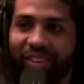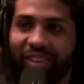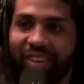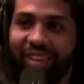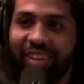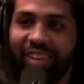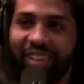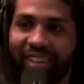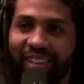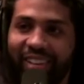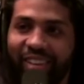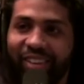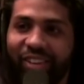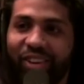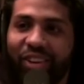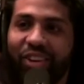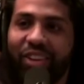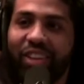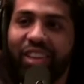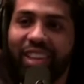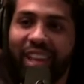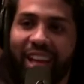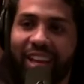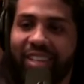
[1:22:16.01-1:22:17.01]
And You're a
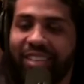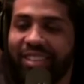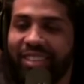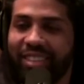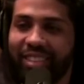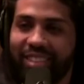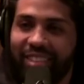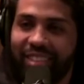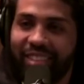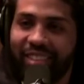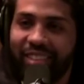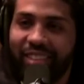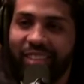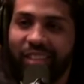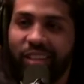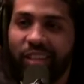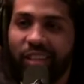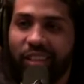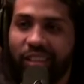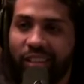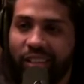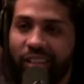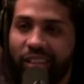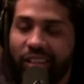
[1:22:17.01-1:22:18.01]
legend. And, it,
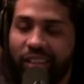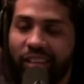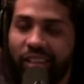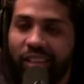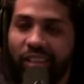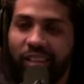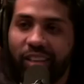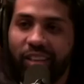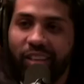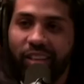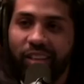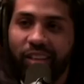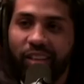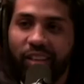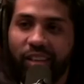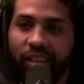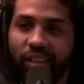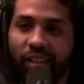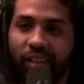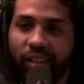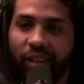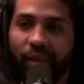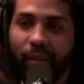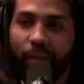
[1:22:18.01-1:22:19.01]
and then some of it, too,
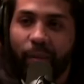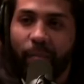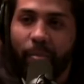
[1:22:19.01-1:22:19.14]
is, like,